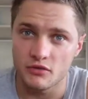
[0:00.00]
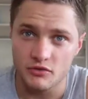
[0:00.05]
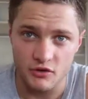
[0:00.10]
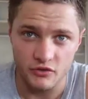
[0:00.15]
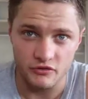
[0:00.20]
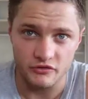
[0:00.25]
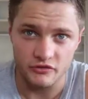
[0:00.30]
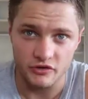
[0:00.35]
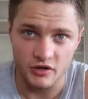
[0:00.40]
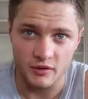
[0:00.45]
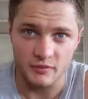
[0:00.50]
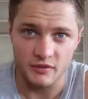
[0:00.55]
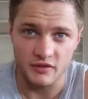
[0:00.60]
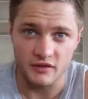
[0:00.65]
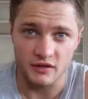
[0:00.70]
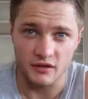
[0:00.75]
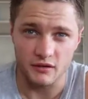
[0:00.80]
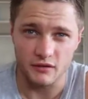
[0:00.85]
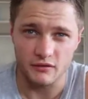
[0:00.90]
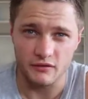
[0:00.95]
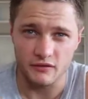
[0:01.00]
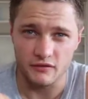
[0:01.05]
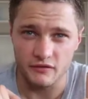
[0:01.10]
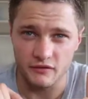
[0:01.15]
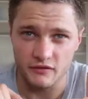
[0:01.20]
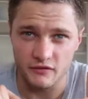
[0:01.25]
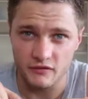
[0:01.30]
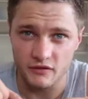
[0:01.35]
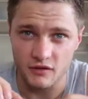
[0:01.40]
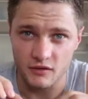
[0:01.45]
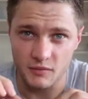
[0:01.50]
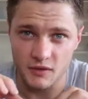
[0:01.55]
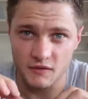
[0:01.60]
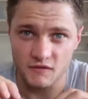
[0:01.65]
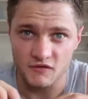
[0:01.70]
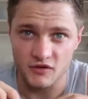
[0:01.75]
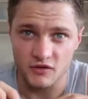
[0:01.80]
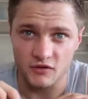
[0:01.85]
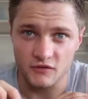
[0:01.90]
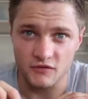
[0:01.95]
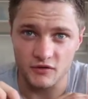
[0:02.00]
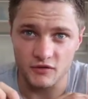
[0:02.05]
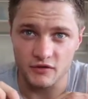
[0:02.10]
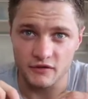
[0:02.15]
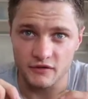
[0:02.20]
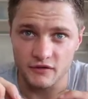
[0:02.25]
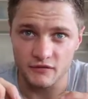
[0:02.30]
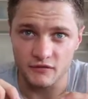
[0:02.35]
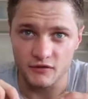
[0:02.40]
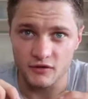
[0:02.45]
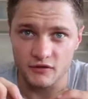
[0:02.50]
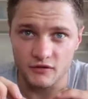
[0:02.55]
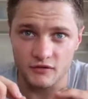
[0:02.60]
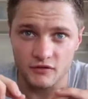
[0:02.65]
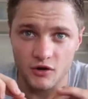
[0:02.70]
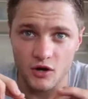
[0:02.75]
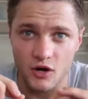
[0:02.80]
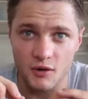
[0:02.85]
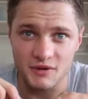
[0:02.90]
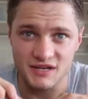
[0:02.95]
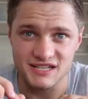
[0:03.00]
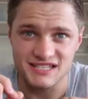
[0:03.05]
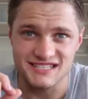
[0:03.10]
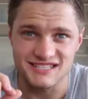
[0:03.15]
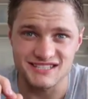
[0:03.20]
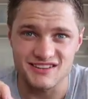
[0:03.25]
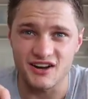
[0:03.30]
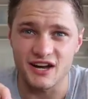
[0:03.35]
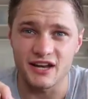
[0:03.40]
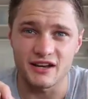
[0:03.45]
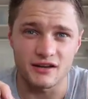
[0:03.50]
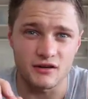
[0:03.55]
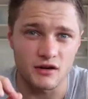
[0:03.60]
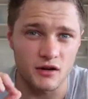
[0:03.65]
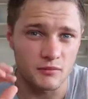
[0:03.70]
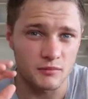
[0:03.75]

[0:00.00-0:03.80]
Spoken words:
those type of things, because this is going to be very, very different. So I'm excited.